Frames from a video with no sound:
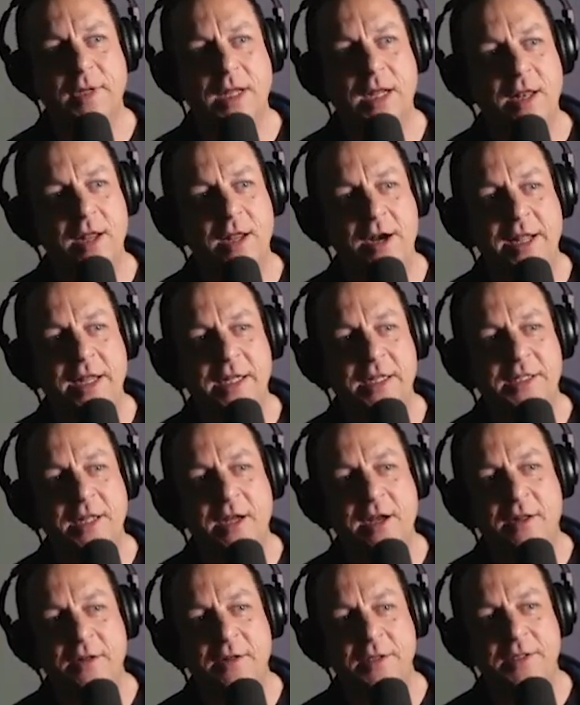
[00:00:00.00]
learning
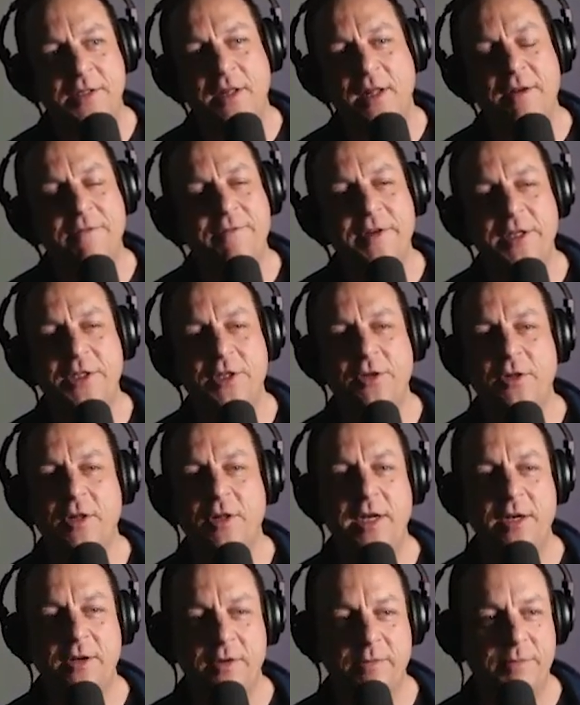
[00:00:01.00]
styles like visual
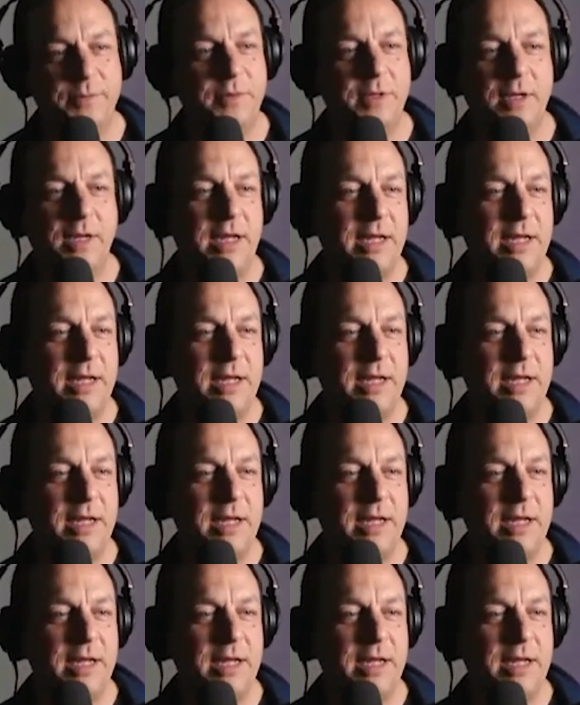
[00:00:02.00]
and you